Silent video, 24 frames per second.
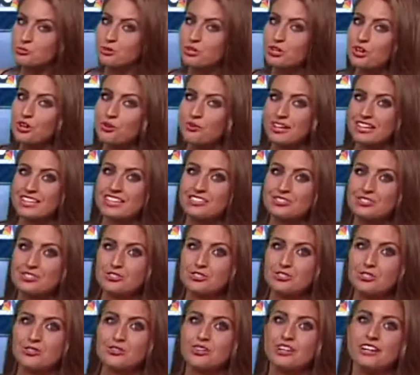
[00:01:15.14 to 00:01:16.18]
we go
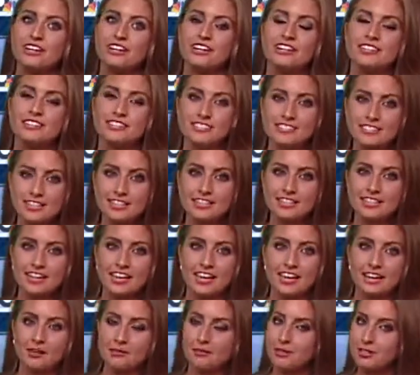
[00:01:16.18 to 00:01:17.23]
into
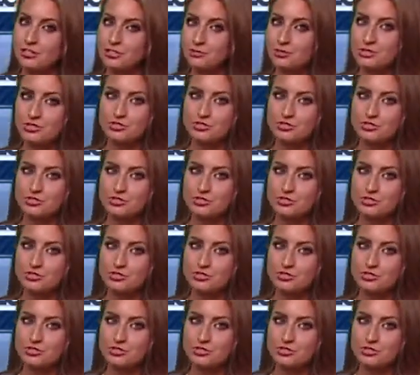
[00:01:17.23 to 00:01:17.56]
Sunday because we